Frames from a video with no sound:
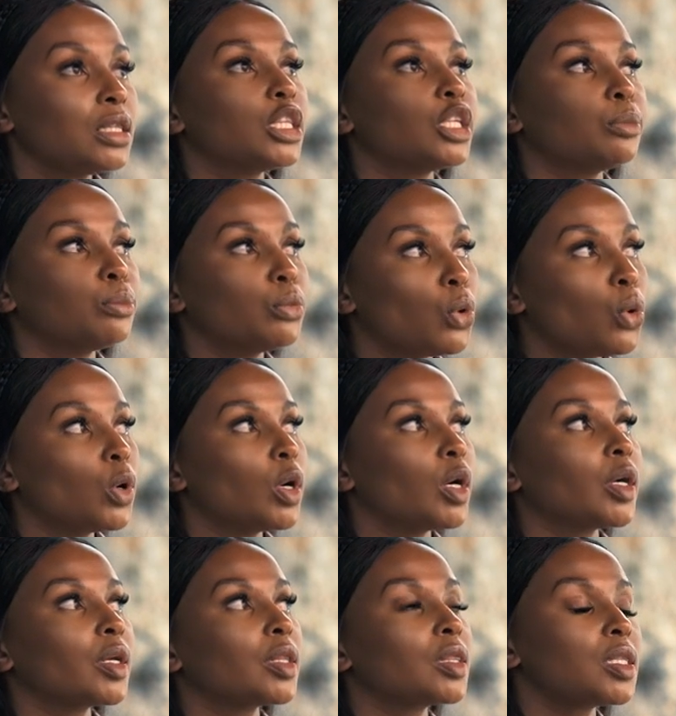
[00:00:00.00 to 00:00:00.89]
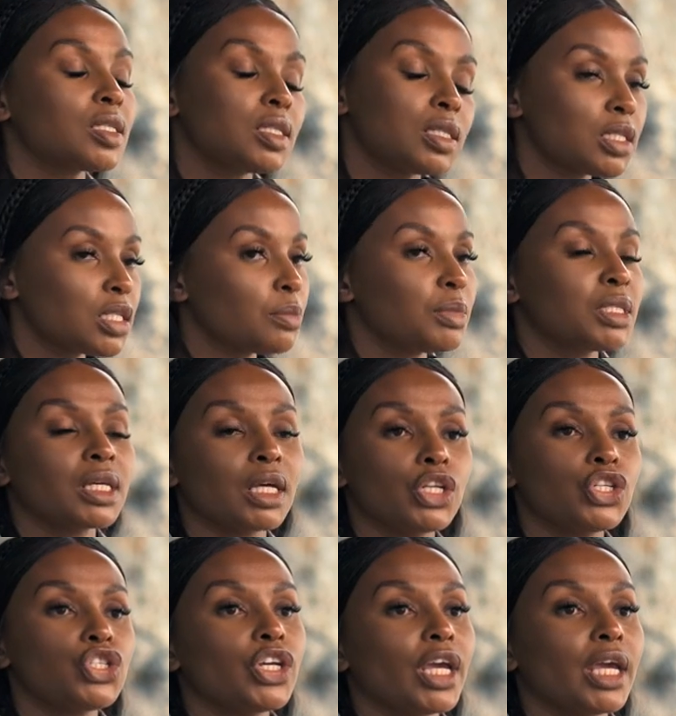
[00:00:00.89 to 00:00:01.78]
the more the system is
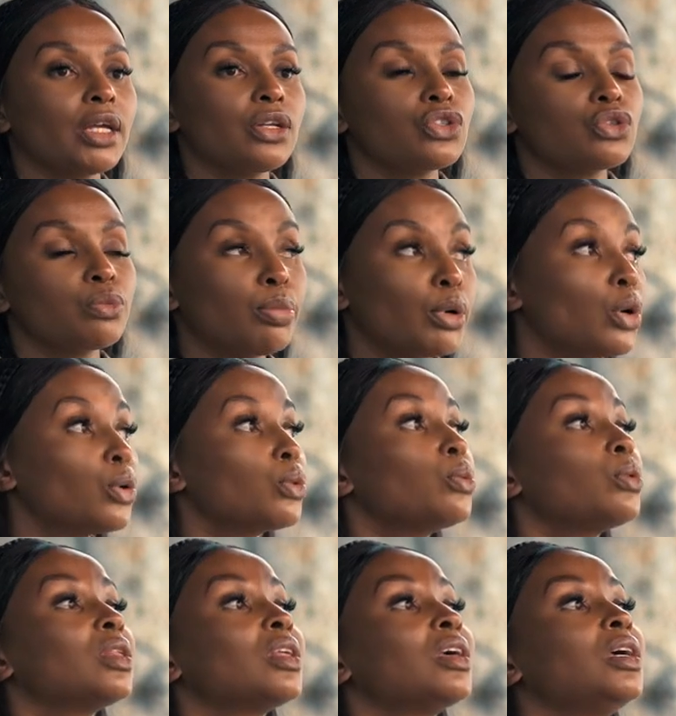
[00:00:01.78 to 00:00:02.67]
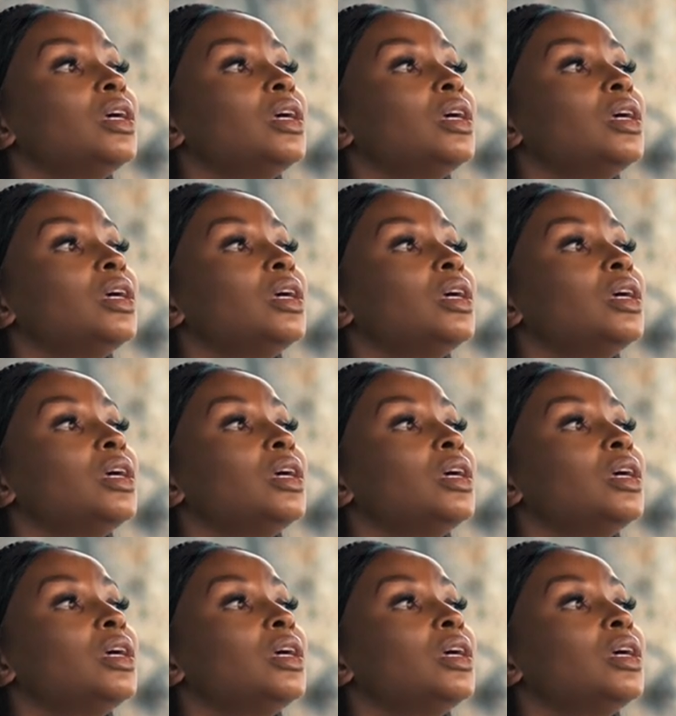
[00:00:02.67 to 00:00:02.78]
going to change, both